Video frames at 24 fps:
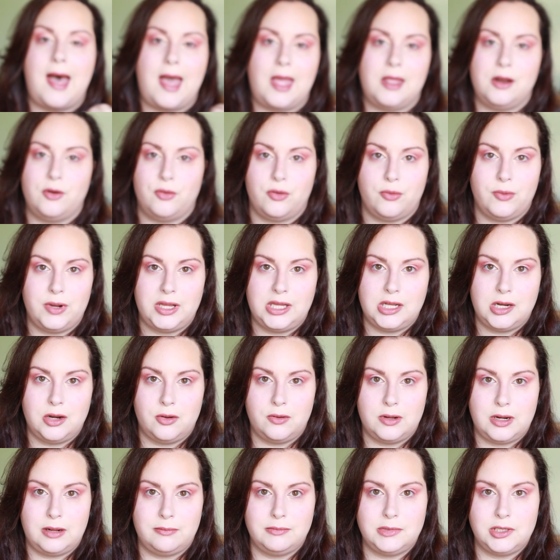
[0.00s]
I don't really
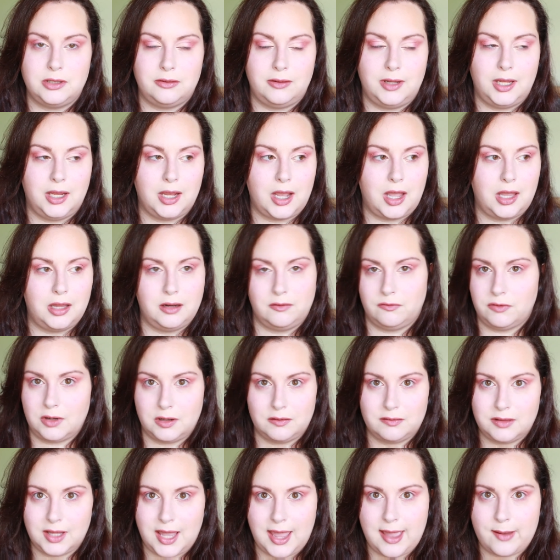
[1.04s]
know what I'm doing in
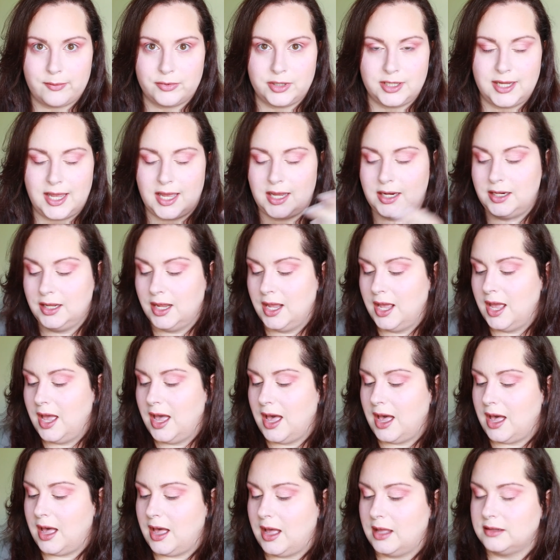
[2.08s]
front of the camera yet,
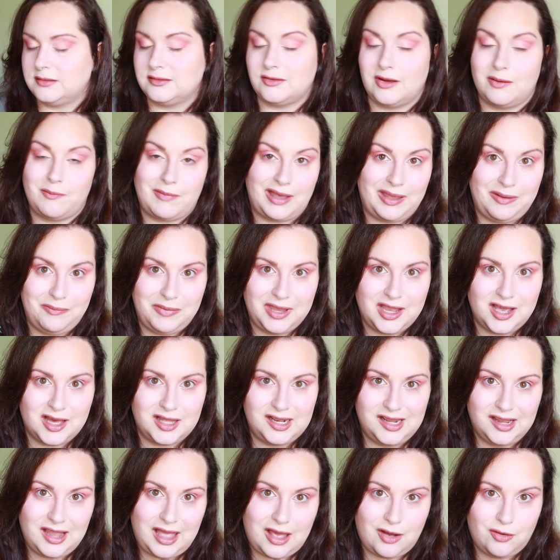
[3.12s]
so I might be
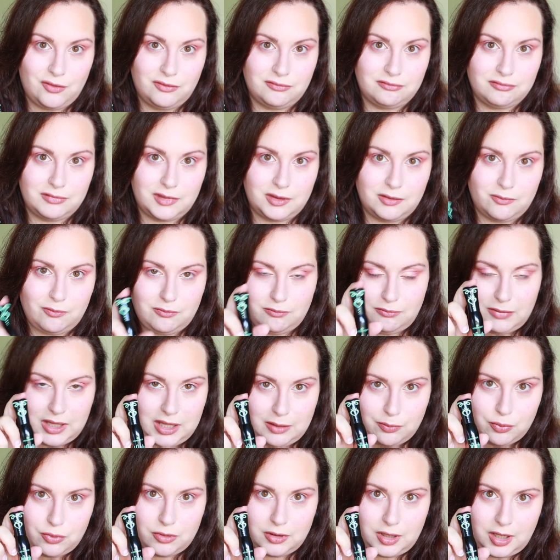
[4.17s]
cutting out
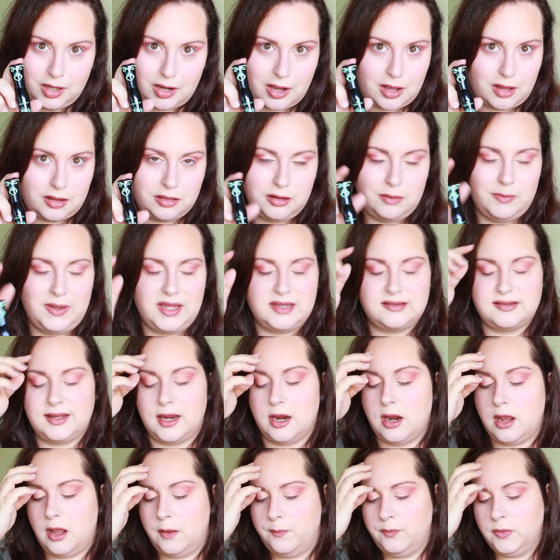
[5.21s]
me putting on the
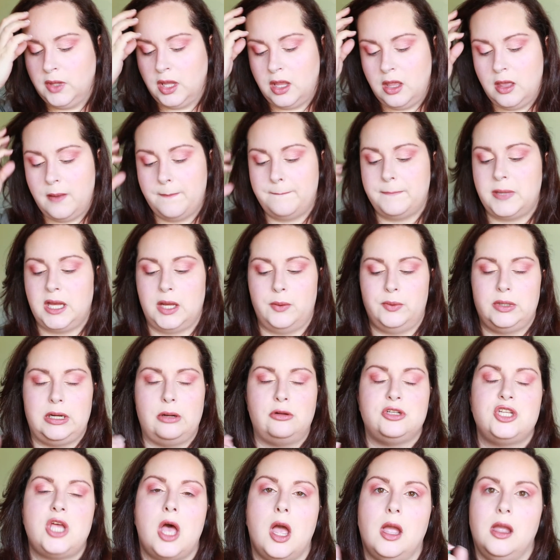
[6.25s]
mascara. But what
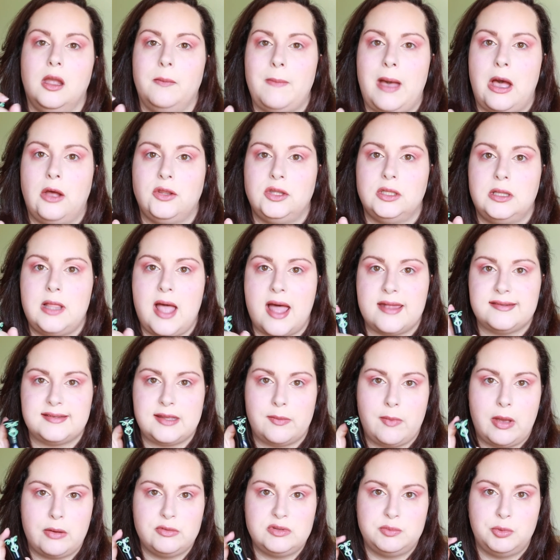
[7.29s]
I was talking about the last
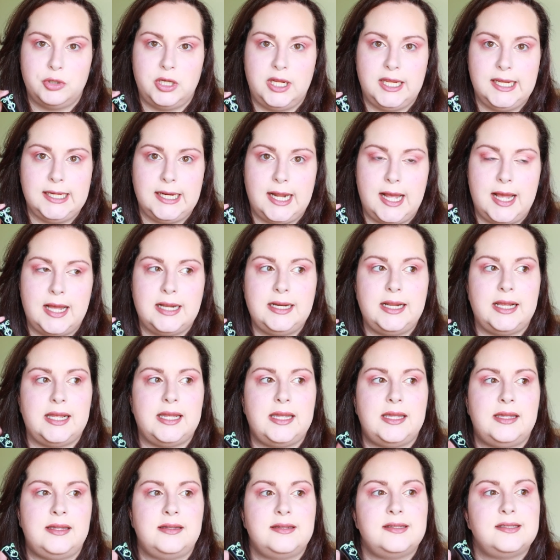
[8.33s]
time I was putting it on
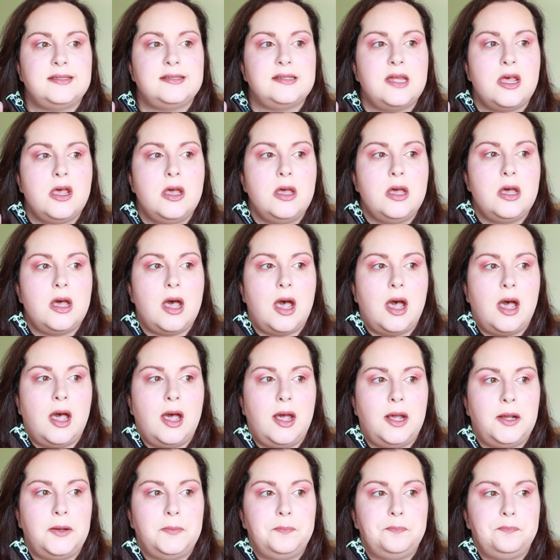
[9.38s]
is
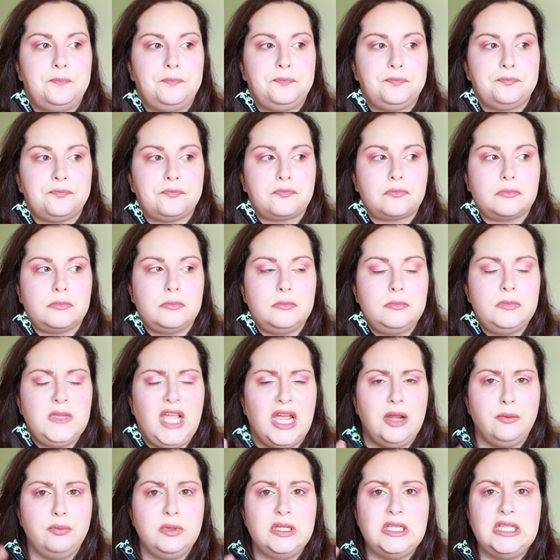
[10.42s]
I
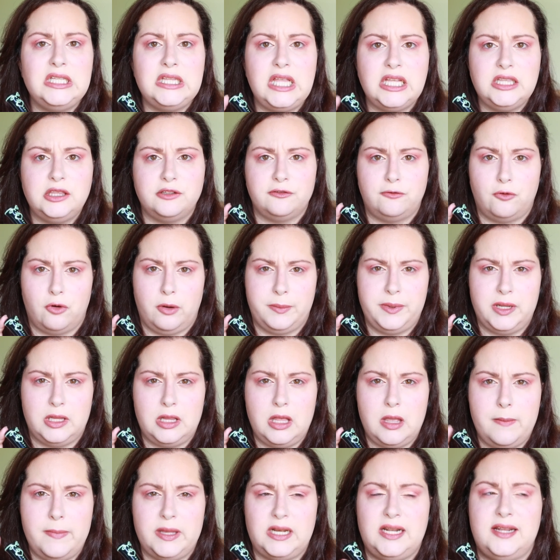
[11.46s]
really like the
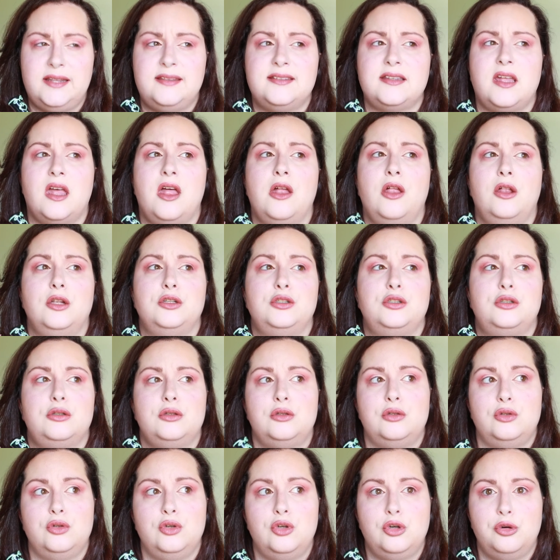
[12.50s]
formula, but it's
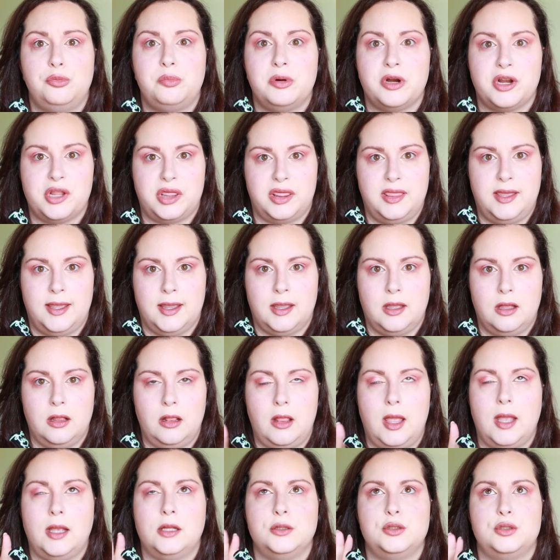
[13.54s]
super thick,
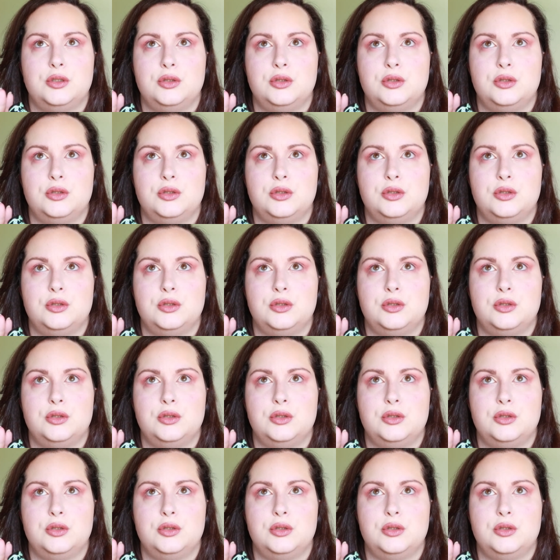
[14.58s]
like